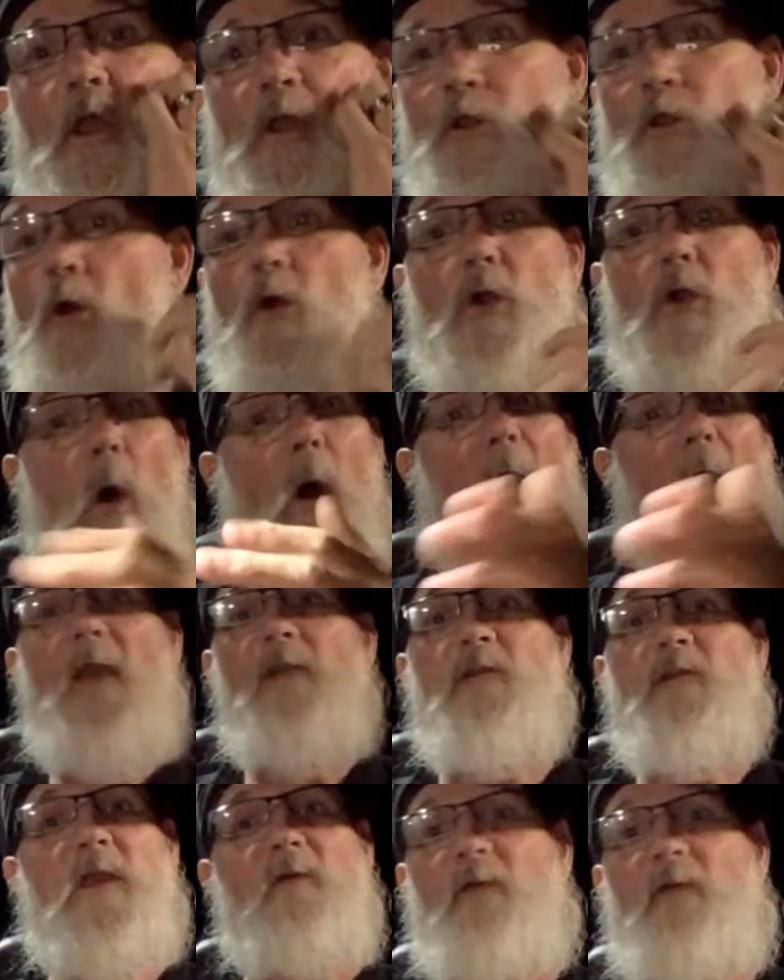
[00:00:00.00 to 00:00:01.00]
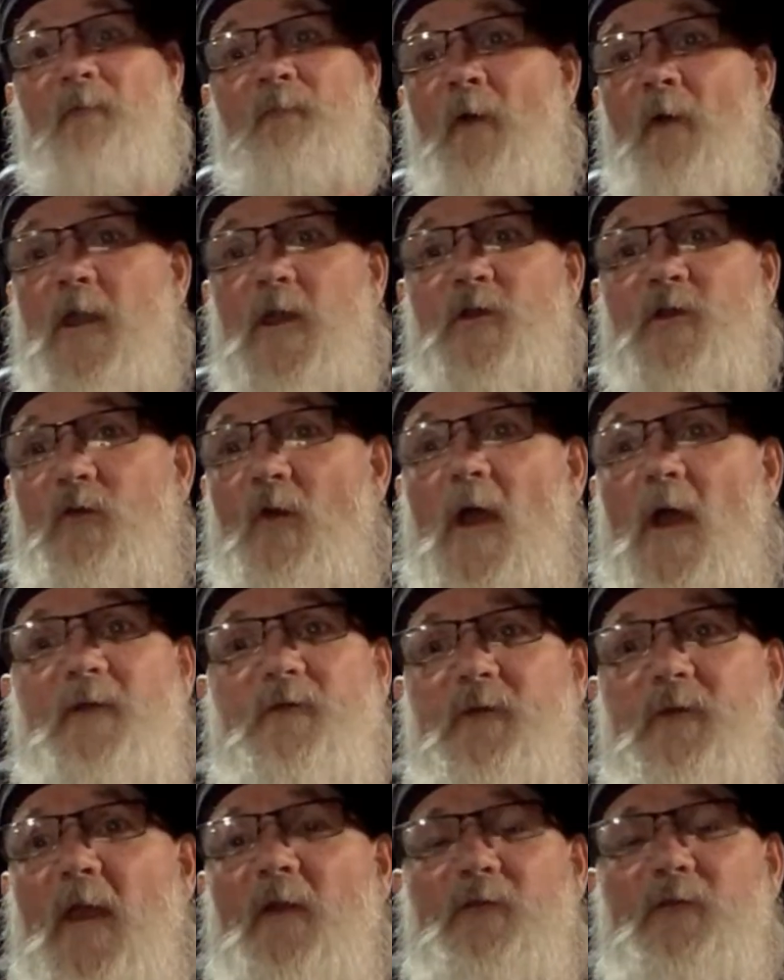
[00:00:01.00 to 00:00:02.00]
You go ahead and give it a fucking try,
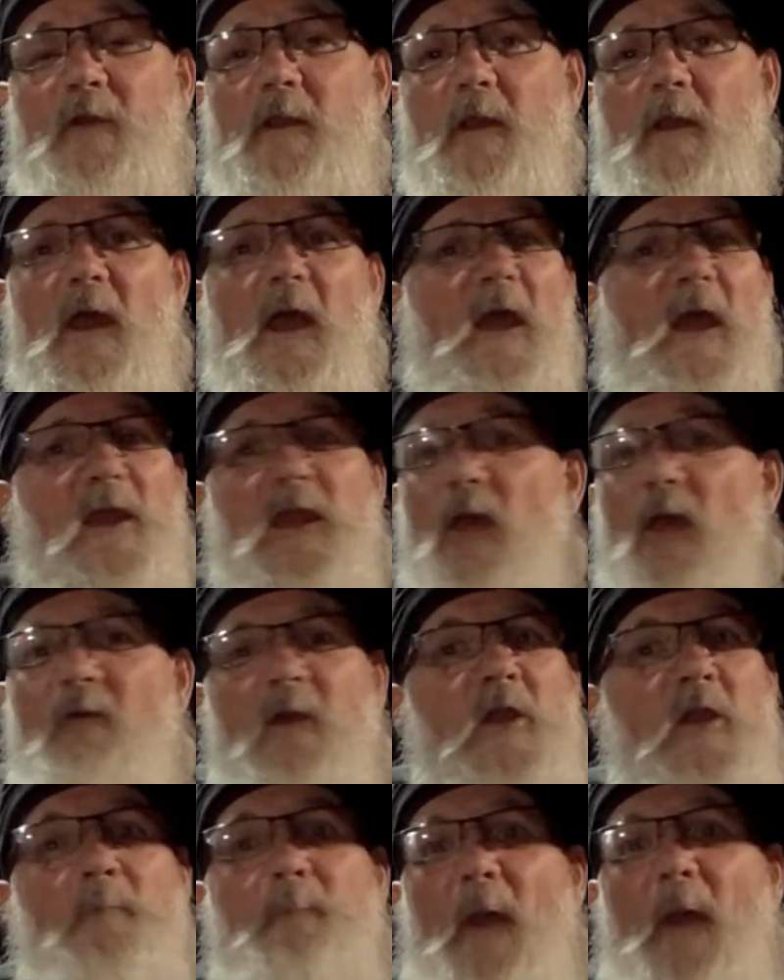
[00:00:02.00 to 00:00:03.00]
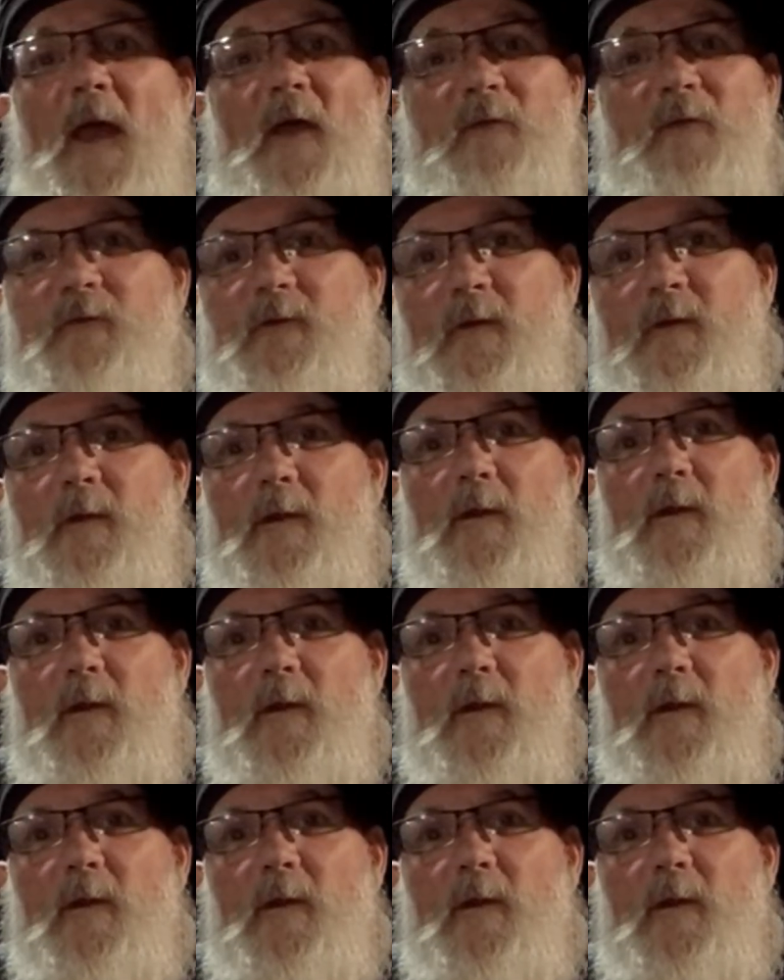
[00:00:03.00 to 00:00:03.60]
Stacy. Give it your best.